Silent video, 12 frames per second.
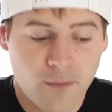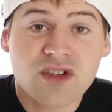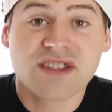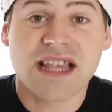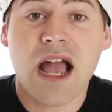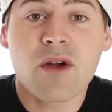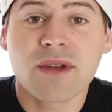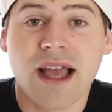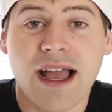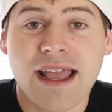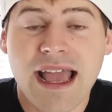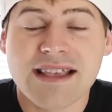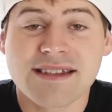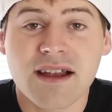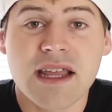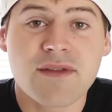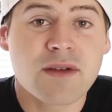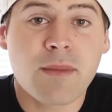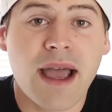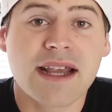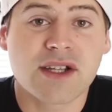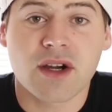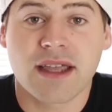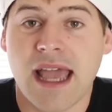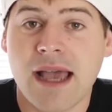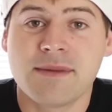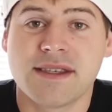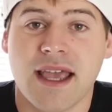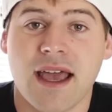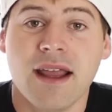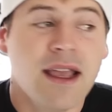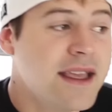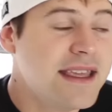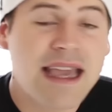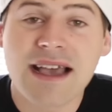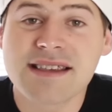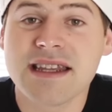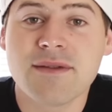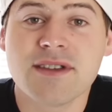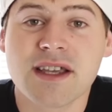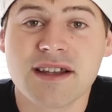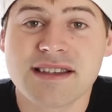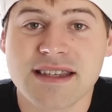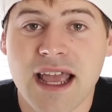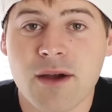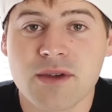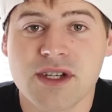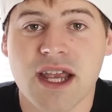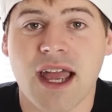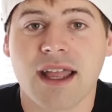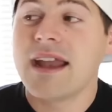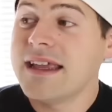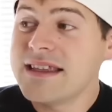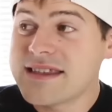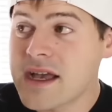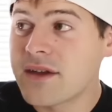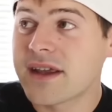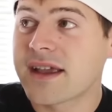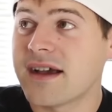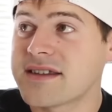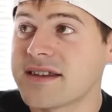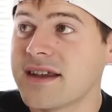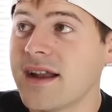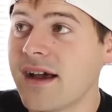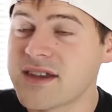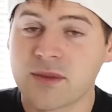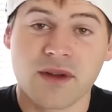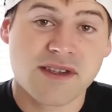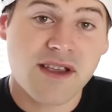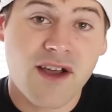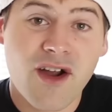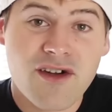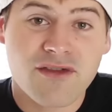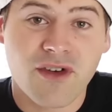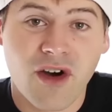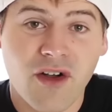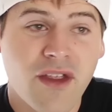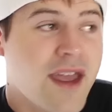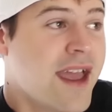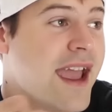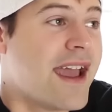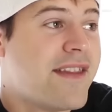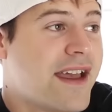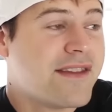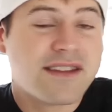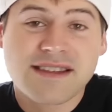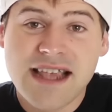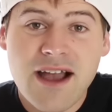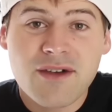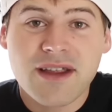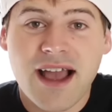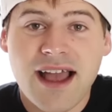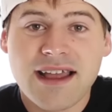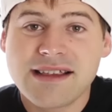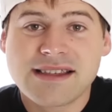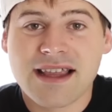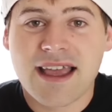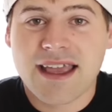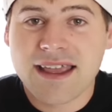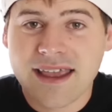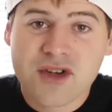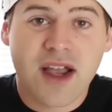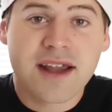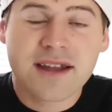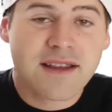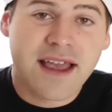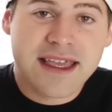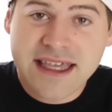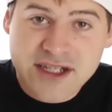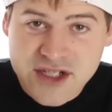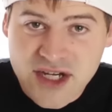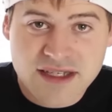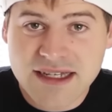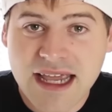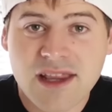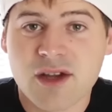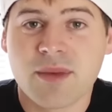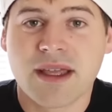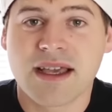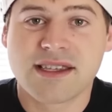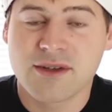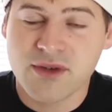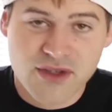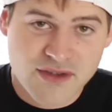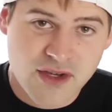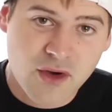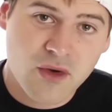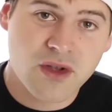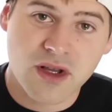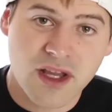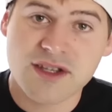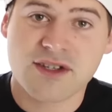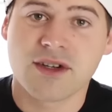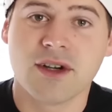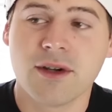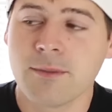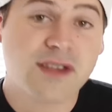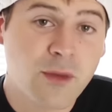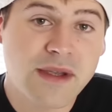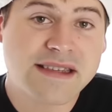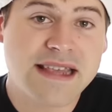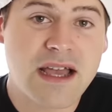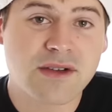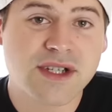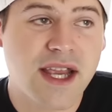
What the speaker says: your sound guy has not even mic'd our cabs yet. He hasn't even done a sound check, and he's yelling and cussing at us when it's not our fault. And then the sound guy is like trying to like get shit together because it was so clustered. So we sound